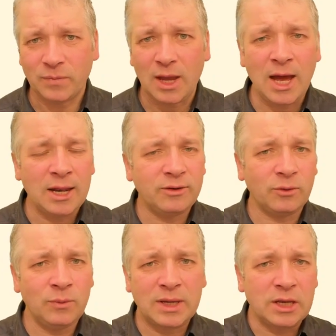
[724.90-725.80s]
And
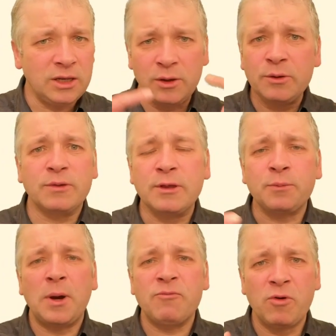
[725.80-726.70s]
we can use this
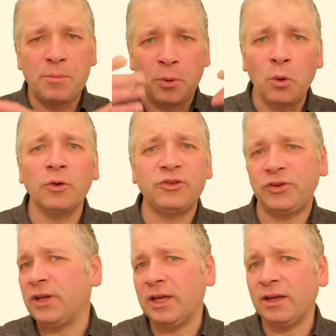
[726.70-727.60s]
when
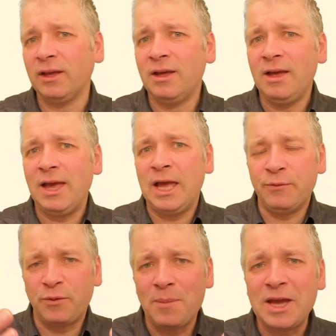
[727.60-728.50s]
reporting
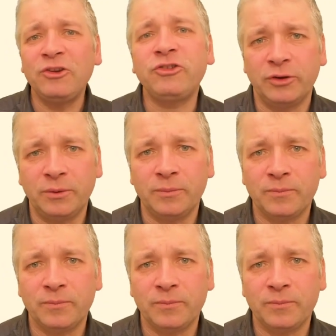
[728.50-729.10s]
information.